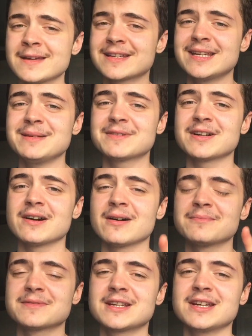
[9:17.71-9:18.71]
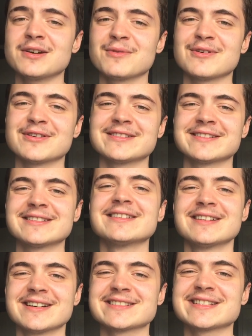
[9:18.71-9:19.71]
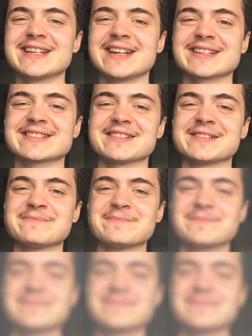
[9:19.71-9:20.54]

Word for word: Keep calm, keto on. I'll see you next time.